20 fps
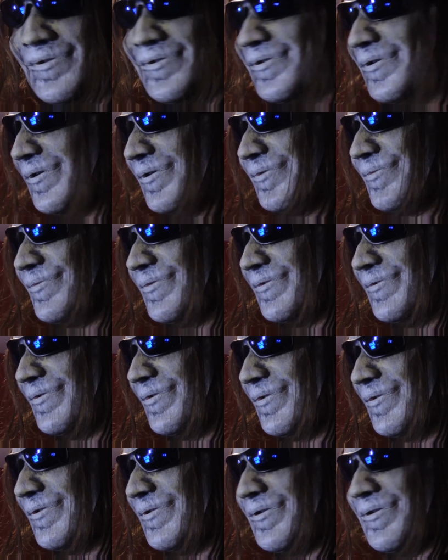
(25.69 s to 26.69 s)
Dark
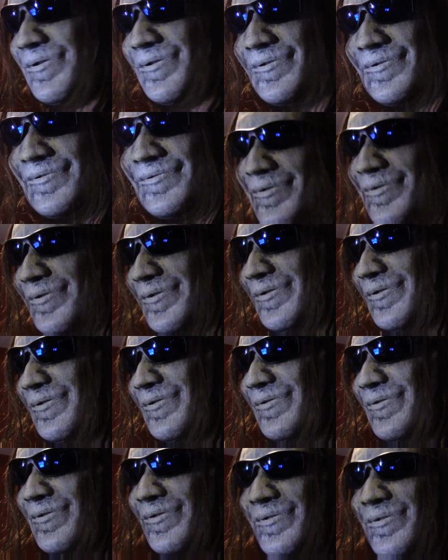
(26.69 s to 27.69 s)
Before Dawn,
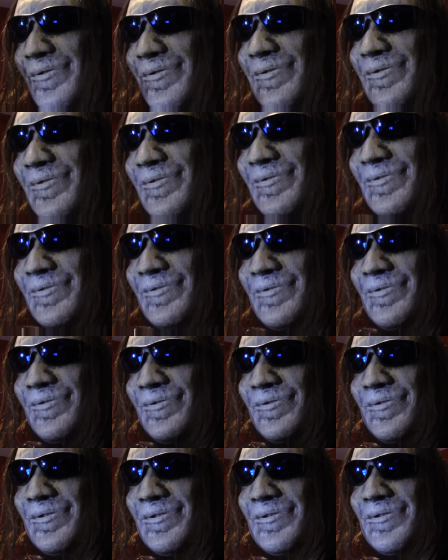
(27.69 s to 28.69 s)
their song
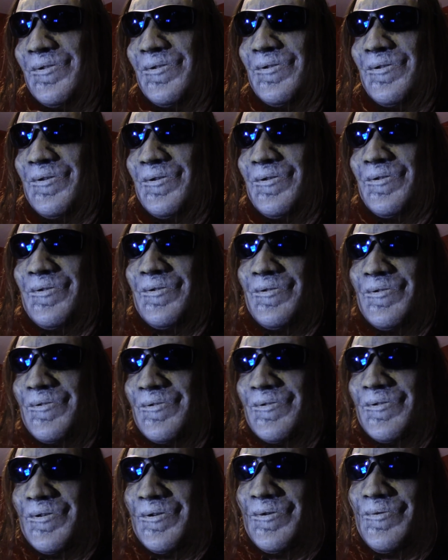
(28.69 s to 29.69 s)
Defeated
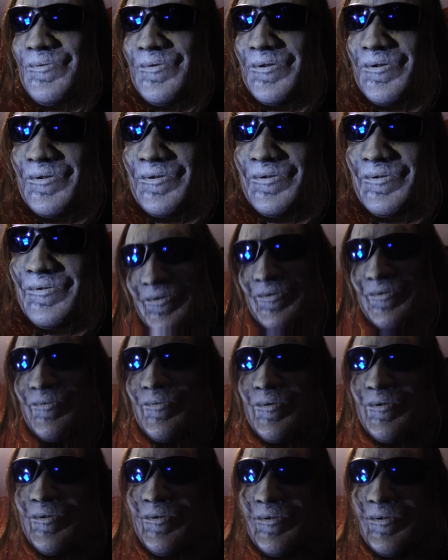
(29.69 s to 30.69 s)
came on. And
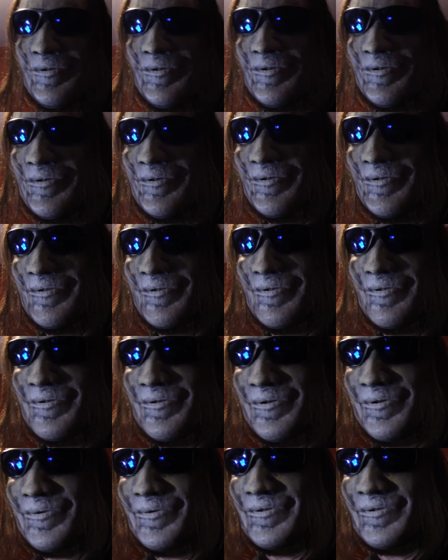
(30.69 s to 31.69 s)
music
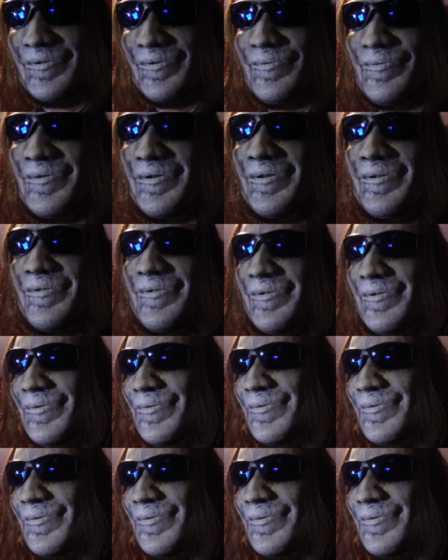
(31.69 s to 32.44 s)
always amazes